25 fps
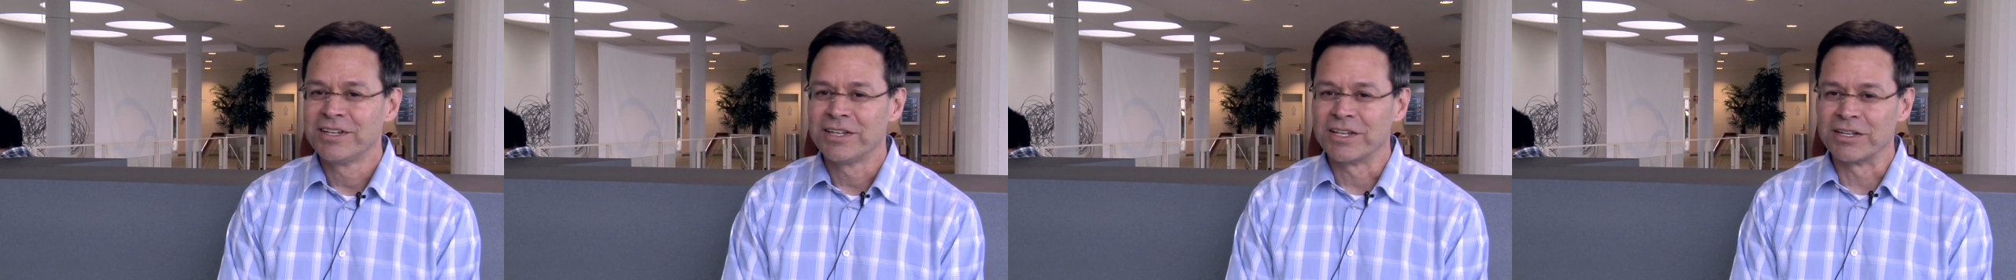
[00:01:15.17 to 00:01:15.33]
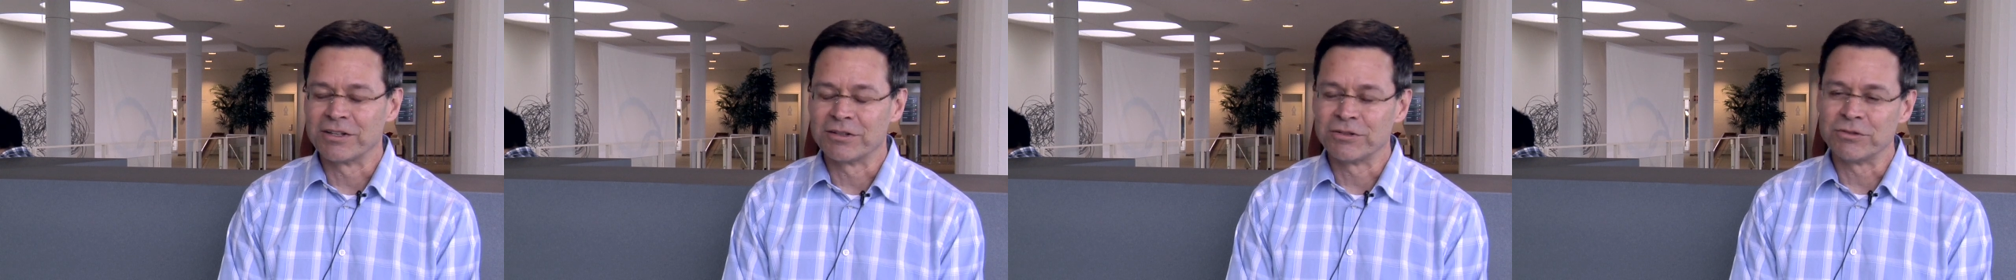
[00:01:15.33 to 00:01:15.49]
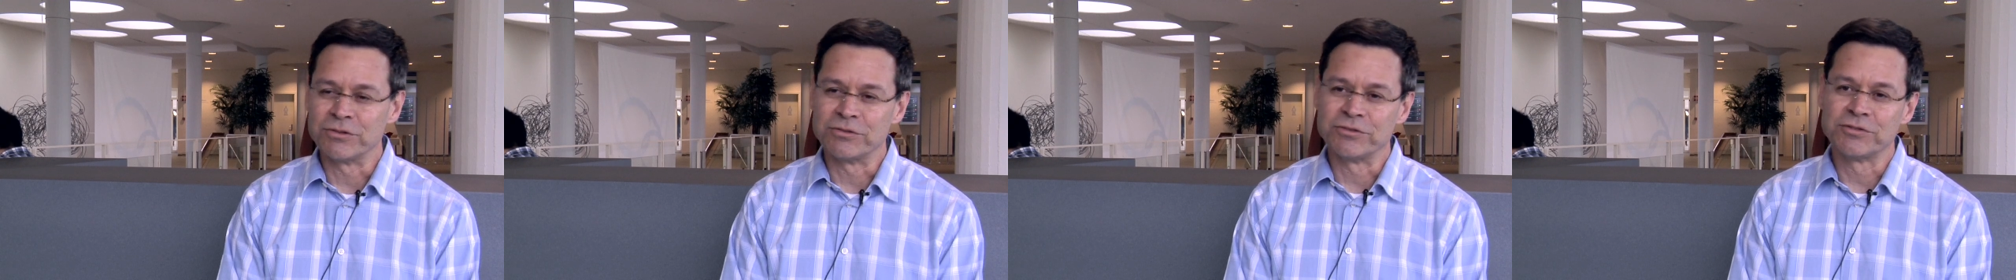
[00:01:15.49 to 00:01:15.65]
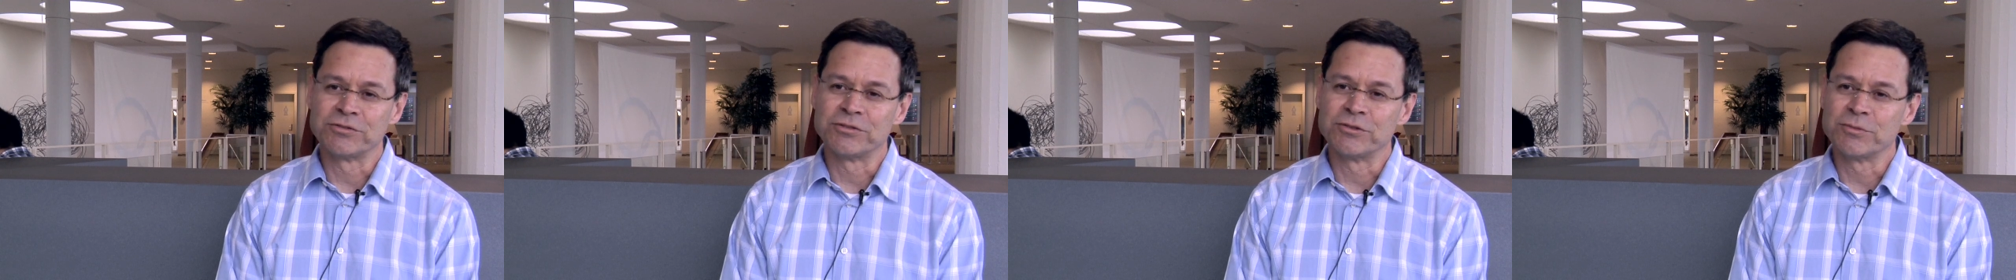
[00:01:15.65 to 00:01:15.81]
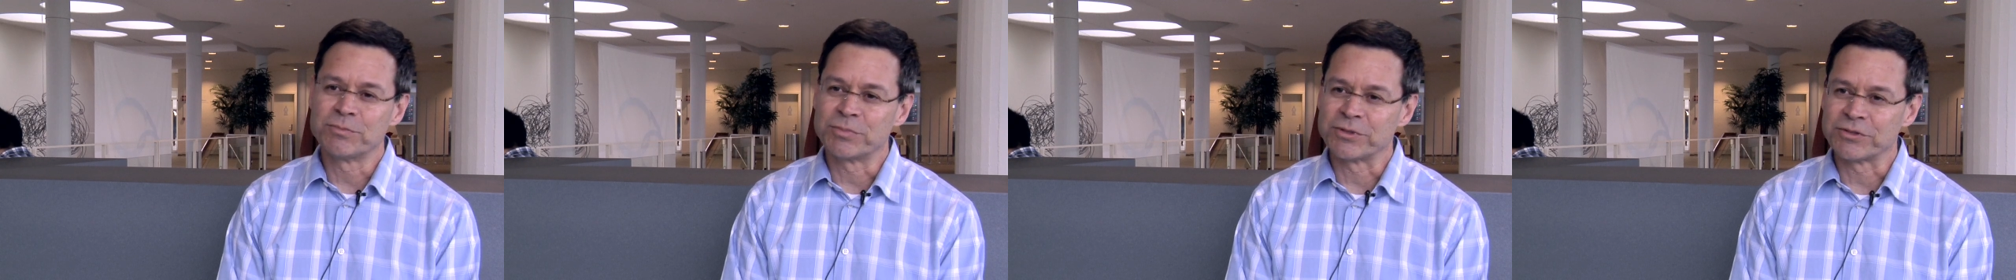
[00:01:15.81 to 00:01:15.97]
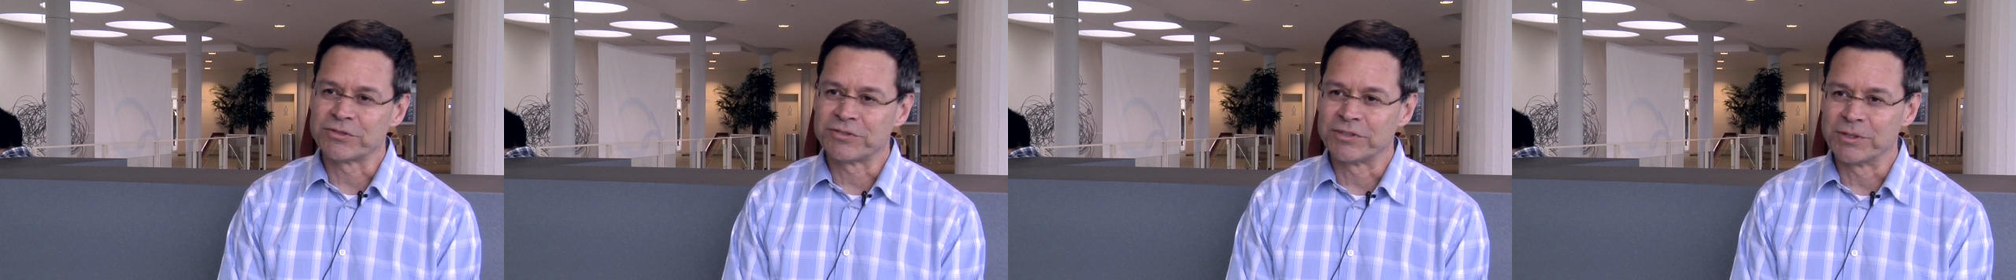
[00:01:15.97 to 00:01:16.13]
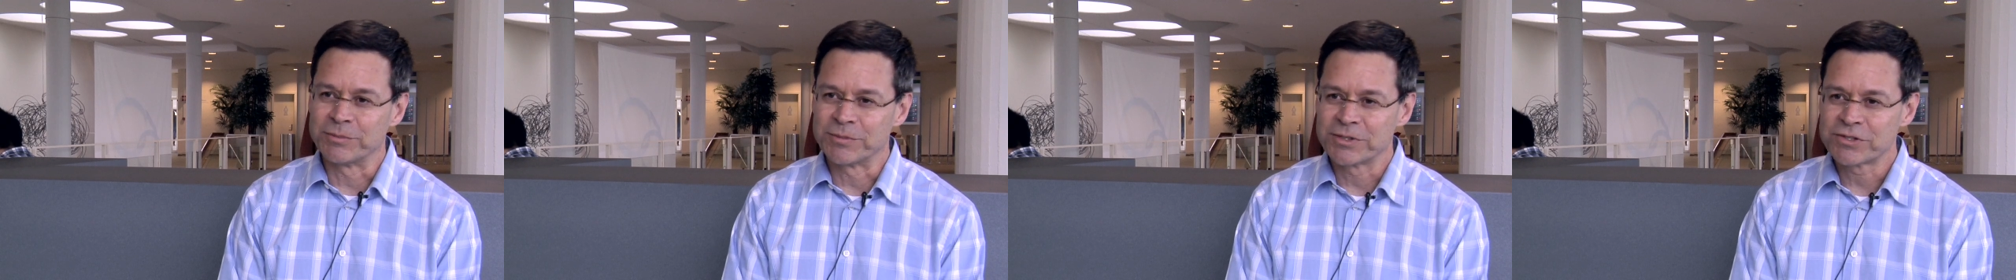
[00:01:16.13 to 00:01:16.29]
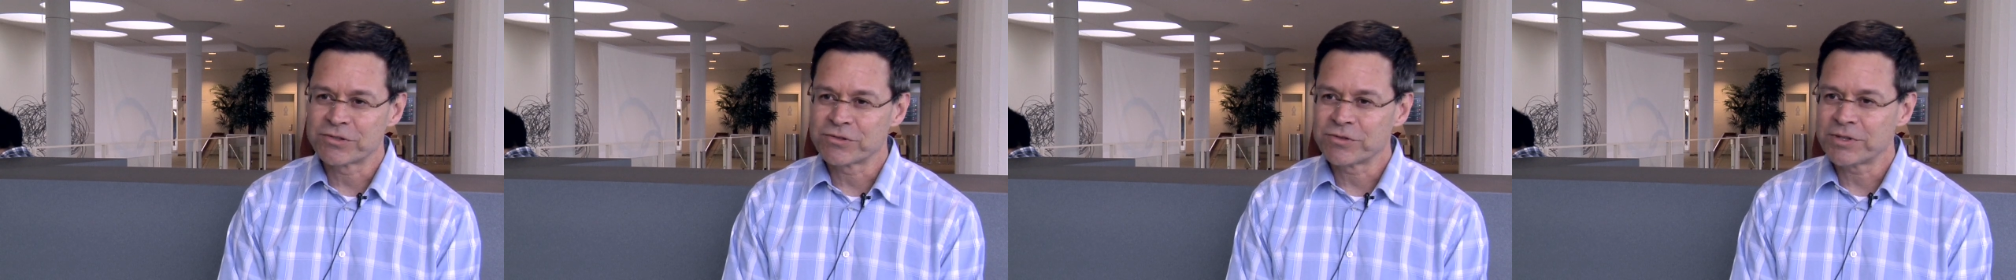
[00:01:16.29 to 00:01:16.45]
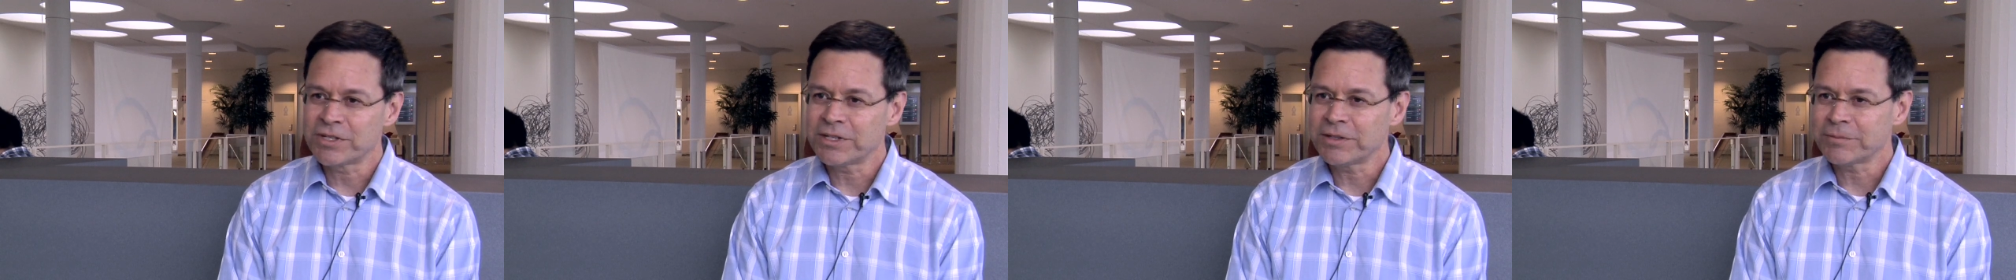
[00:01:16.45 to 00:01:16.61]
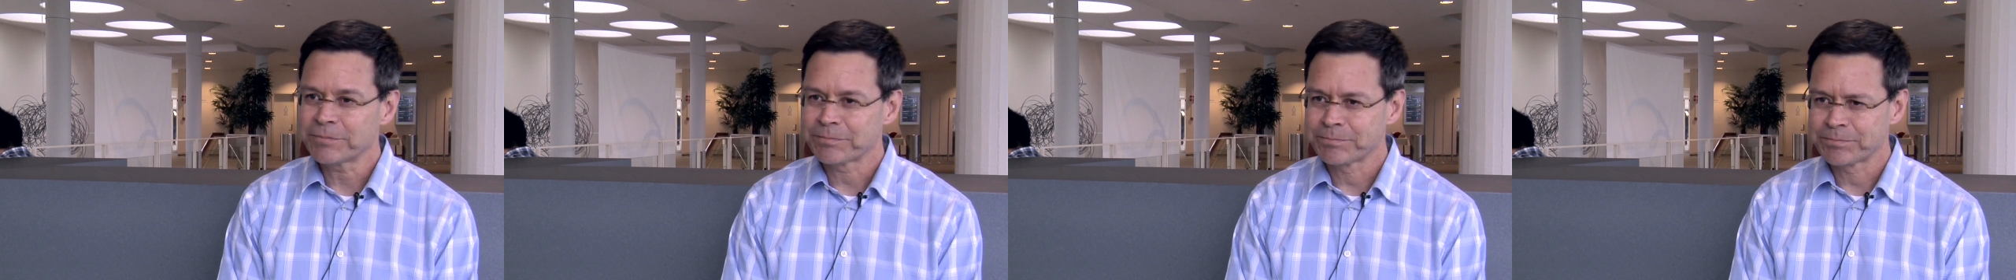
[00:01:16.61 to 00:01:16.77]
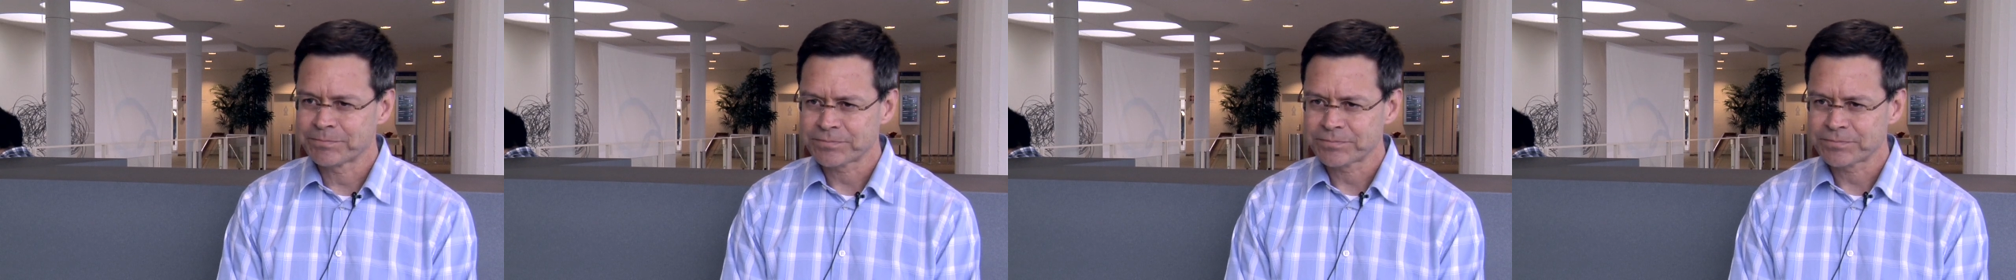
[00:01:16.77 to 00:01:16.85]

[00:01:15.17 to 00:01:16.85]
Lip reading: include supersymmetry,